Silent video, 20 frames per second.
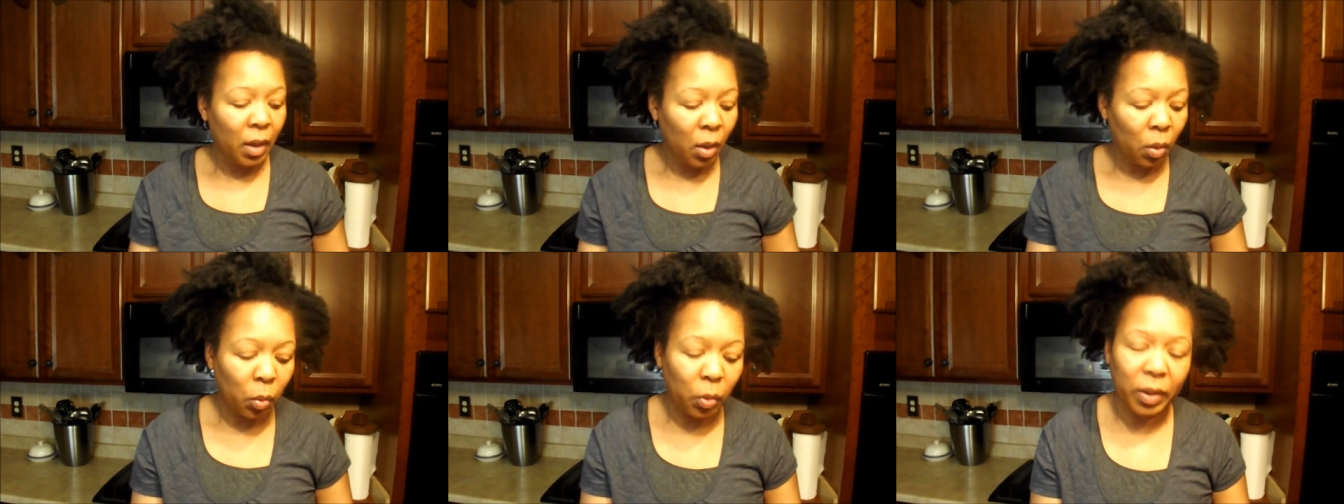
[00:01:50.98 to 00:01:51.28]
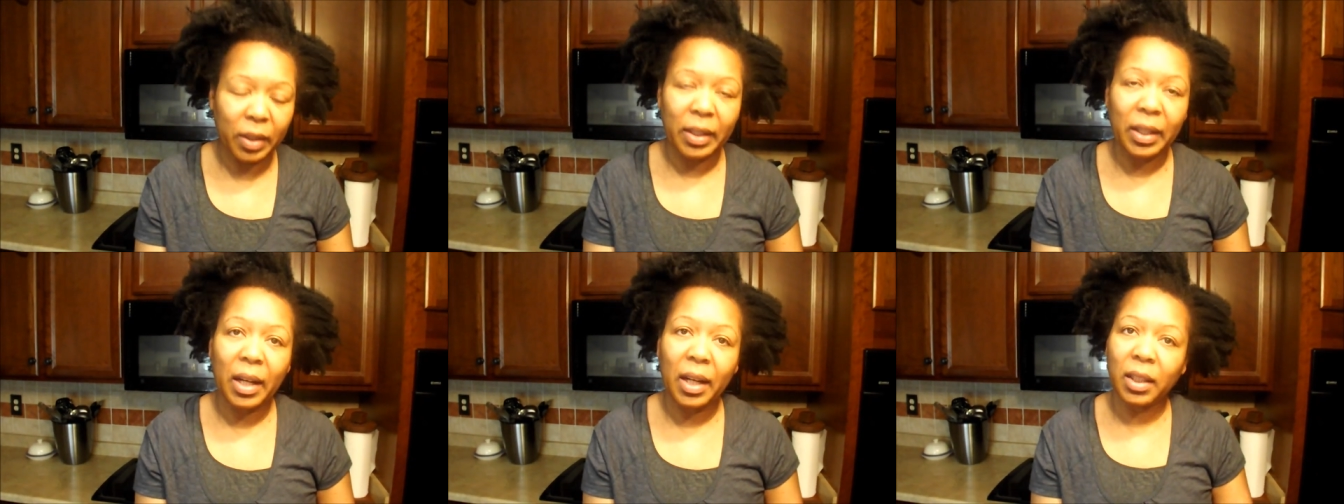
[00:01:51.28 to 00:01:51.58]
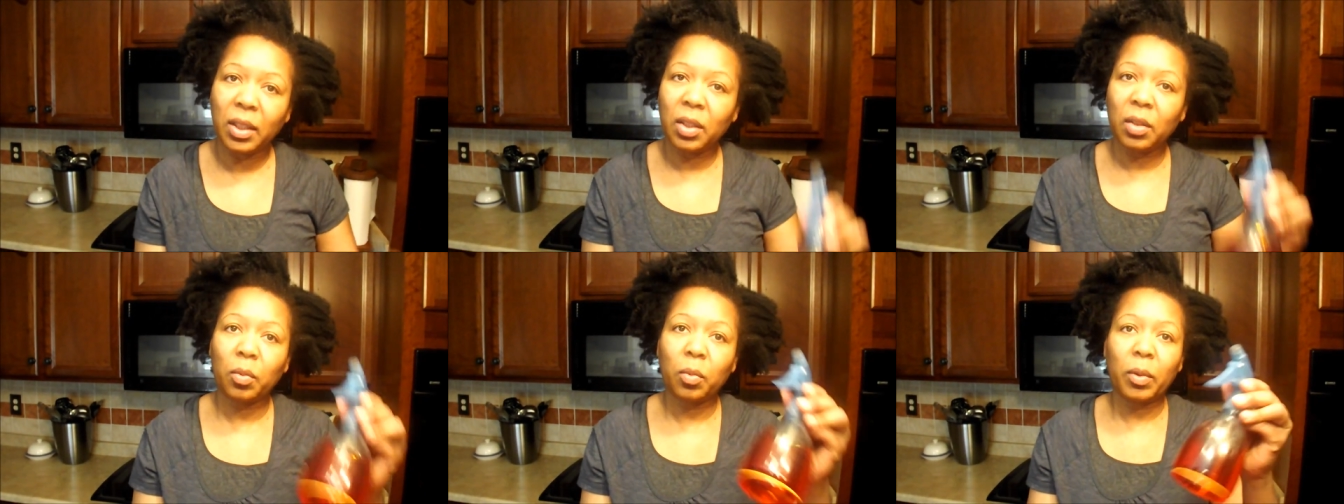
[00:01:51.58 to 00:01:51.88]
With the
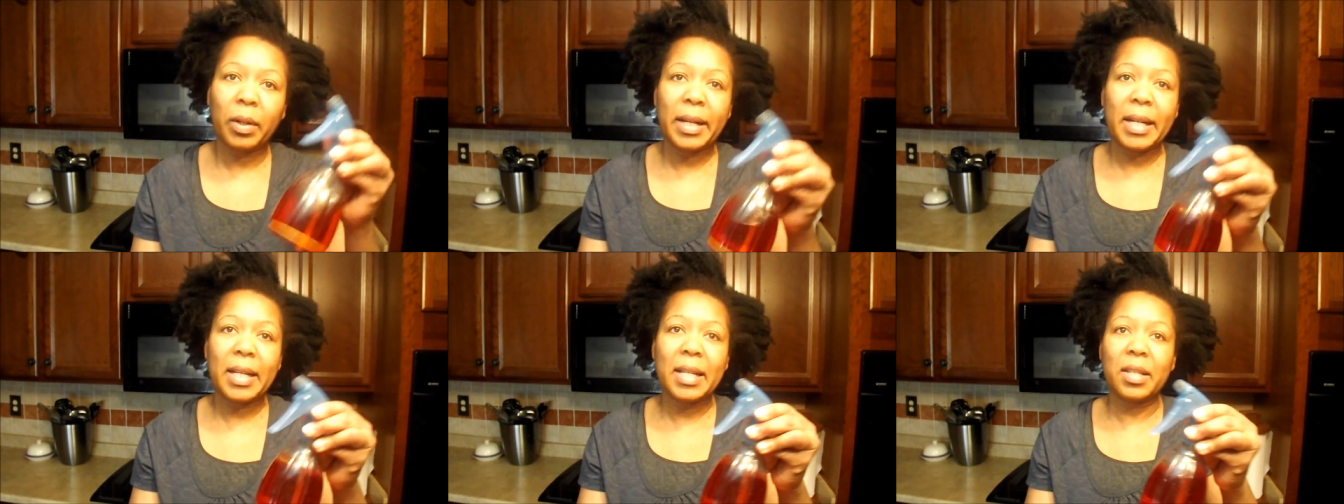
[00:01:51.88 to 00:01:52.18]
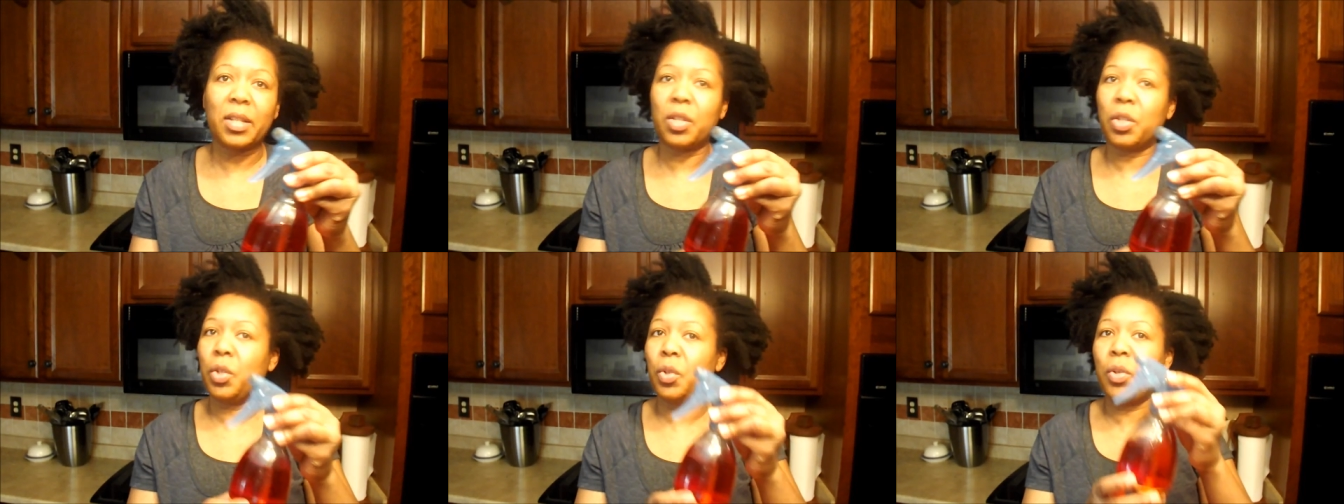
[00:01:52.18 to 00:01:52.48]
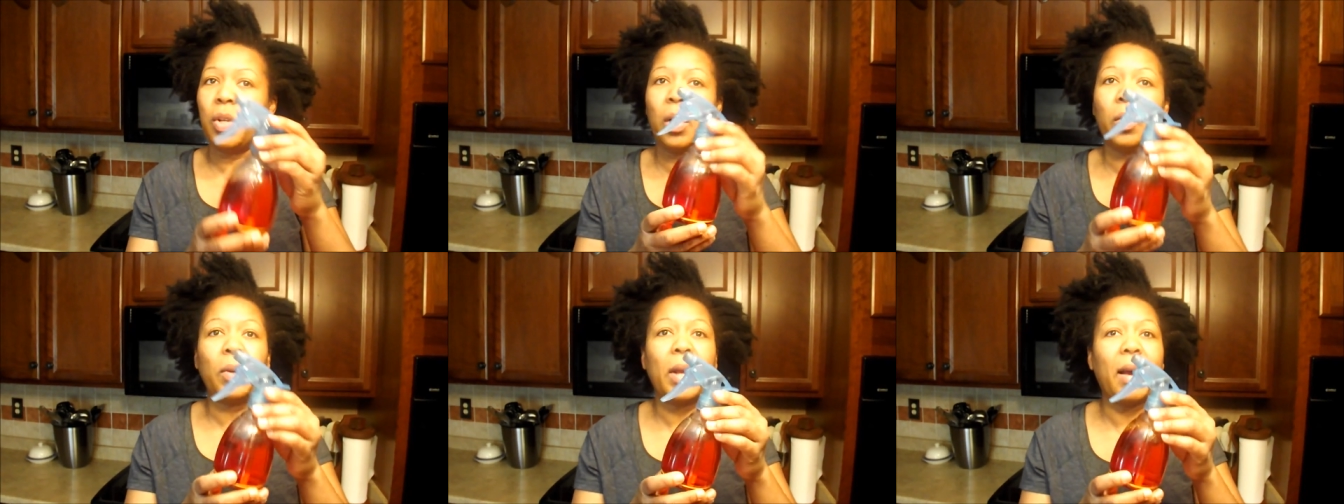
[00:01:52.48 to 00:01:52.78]
onion rinse, you
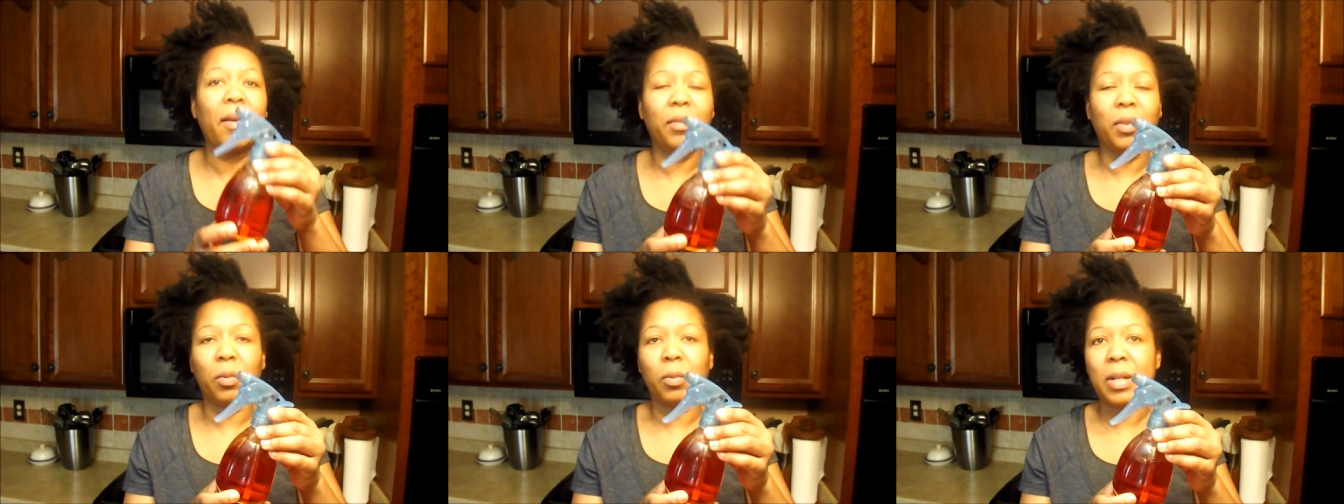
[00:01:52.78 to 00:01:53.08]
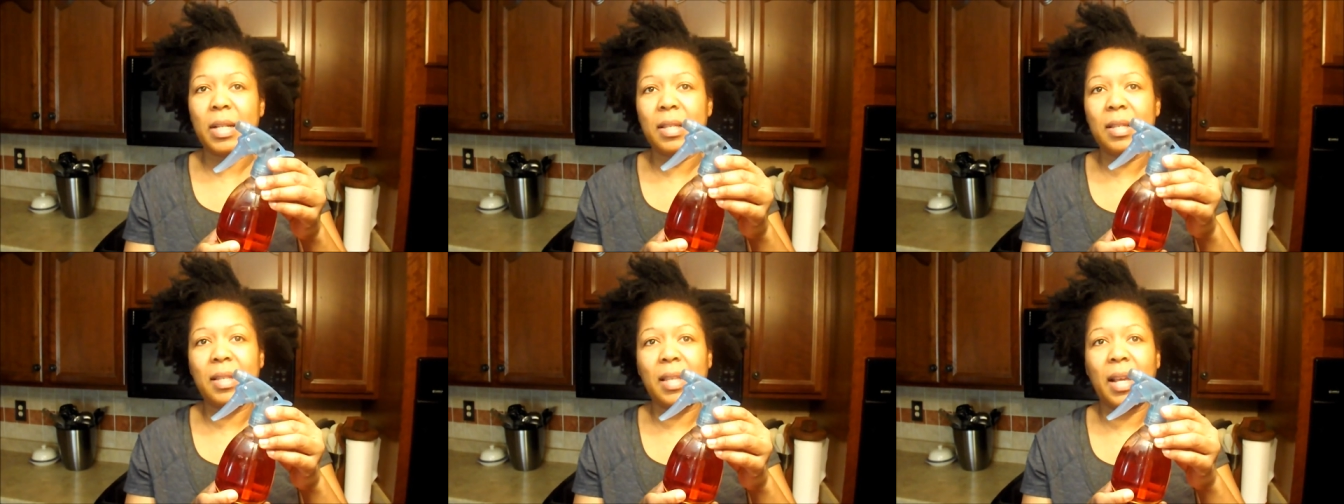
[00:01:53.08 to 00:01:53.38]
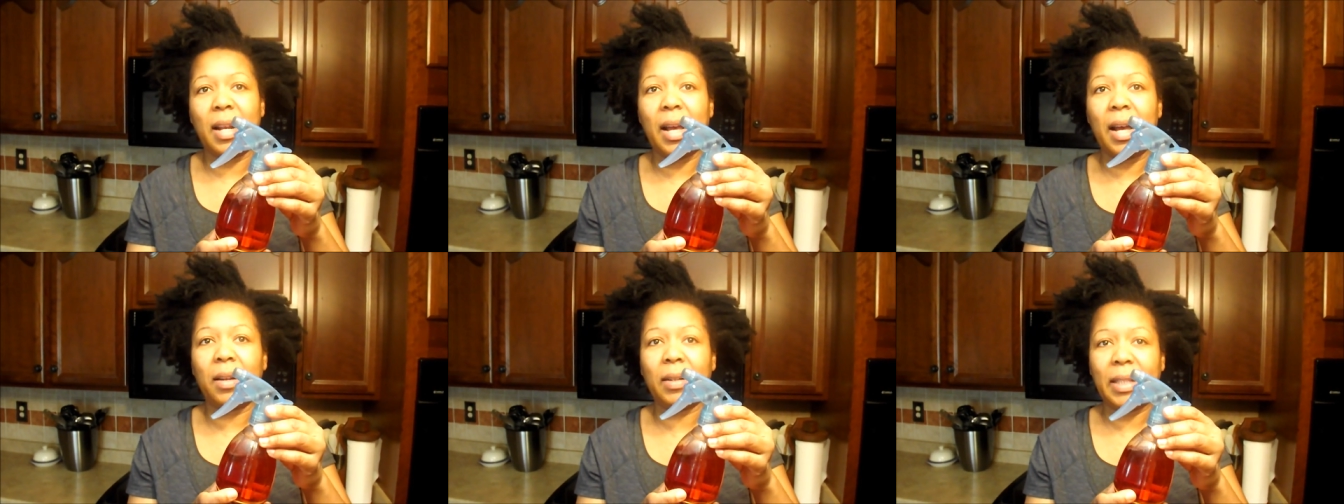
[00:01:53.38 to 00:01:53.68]
don't have to rinse
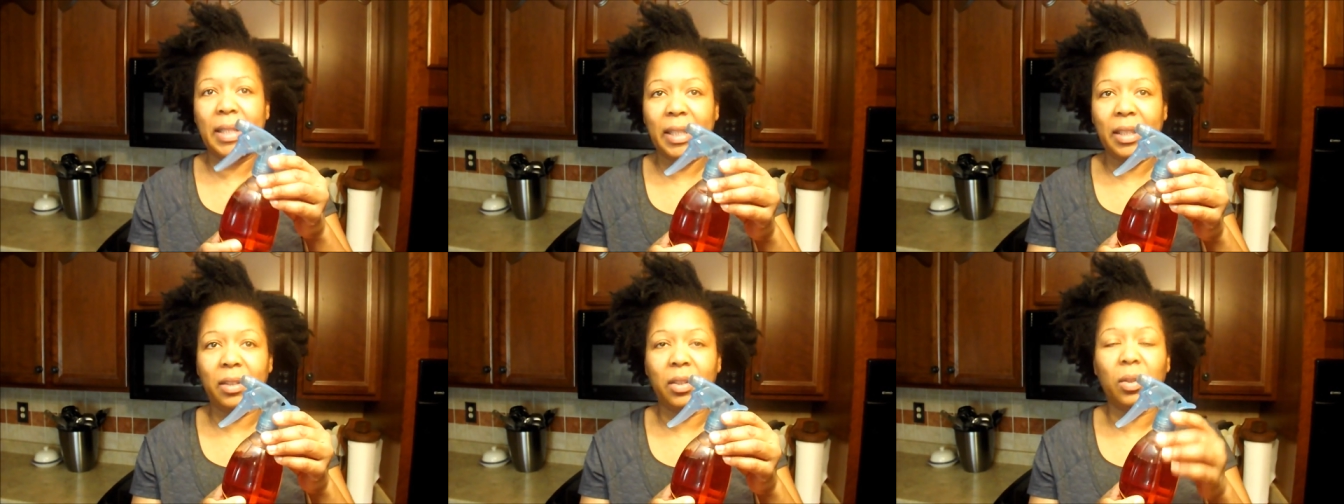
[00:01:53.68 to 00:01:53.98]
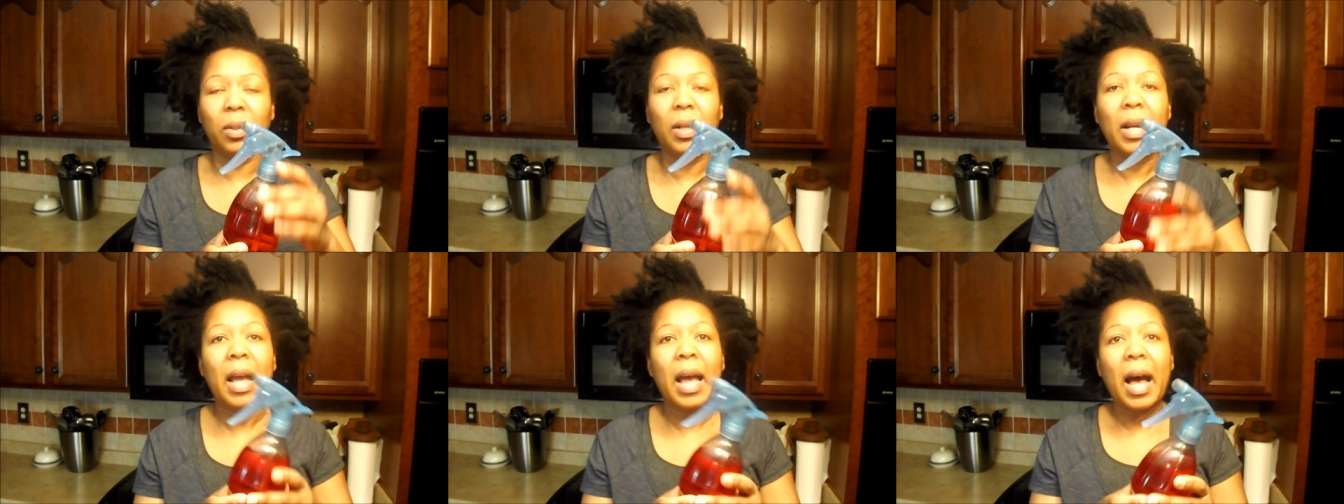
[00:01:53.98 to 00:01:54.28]
that out either.